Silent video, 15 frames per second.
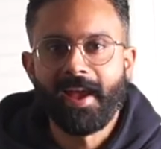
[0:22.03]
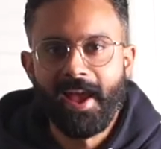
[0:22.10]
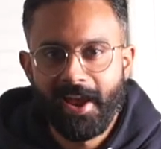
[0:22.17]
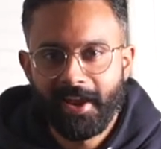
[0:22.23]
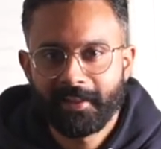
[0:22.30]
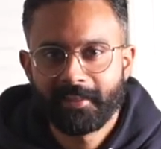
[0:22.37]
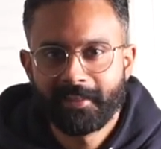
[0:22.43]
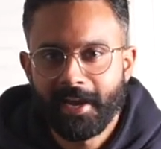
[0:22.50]

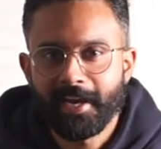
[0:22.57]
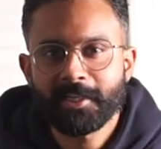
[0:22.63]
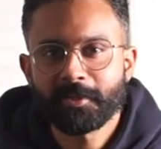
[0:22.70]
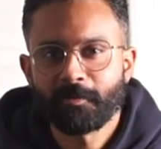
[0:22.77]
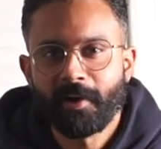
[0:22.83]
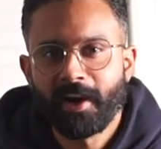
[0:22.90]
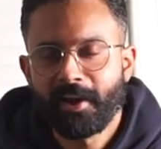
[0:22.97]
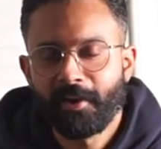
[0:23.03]
And that's
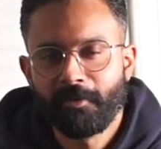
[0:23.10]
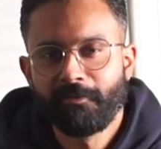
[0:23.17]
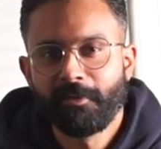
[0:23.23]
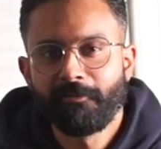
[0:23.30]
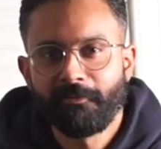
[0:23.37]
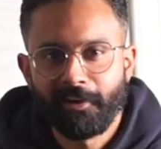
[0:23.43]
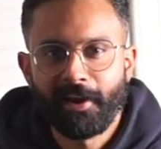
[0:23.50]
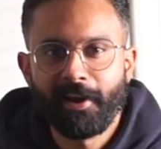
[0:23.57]
why we
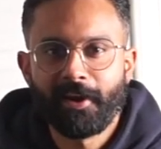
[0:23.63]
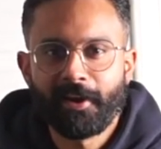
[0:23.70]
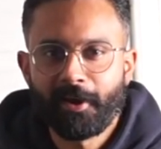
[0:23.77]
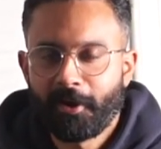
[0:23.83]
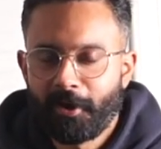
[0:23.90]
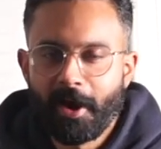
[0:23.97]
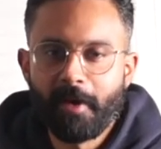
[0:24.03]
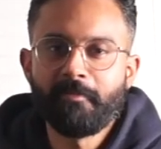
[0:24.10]
feel
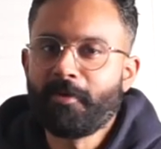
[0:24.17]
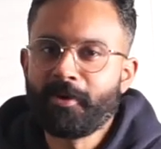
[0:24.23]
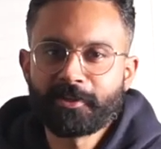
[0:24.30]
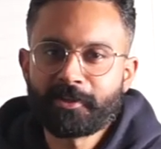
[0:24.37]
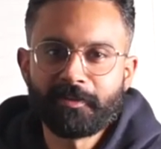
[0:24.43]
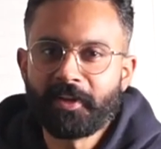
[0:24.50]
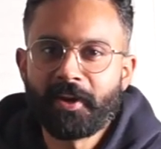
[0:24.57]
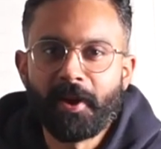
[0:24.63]
dumb most
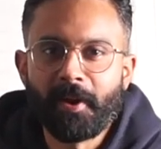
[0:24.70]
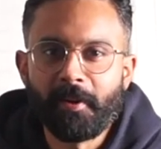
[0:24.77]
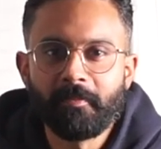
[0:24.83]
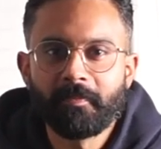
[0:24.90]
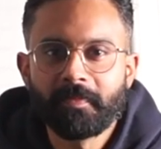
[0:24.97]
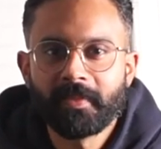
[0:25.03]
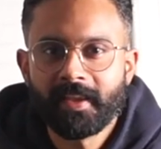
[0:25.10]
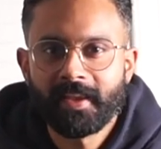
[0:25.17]
of the time.
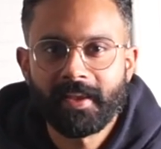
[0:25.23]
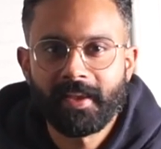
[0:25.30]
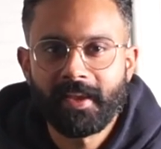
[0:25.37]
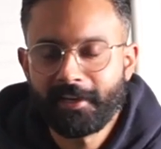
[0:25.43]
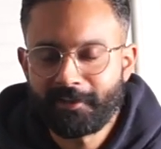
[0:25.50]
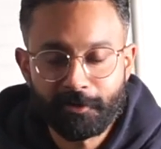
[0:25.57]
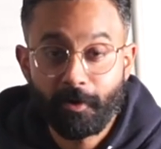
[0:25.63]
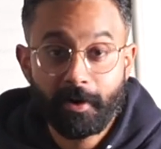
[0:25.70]

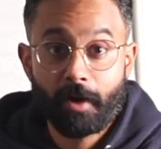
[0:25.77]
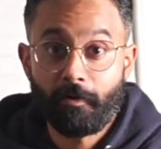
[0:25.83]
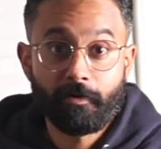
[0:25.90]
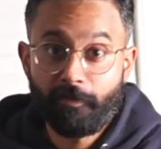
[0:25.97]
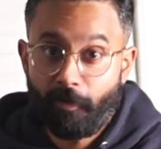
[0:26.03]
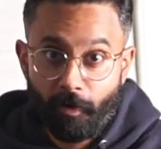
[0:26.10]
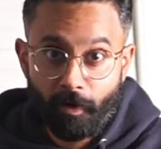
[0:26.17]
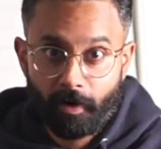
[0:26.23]
It's not our
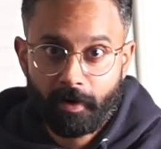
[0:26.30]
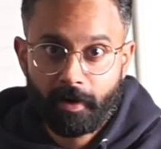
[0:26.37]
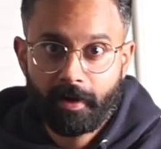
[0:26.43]
fault.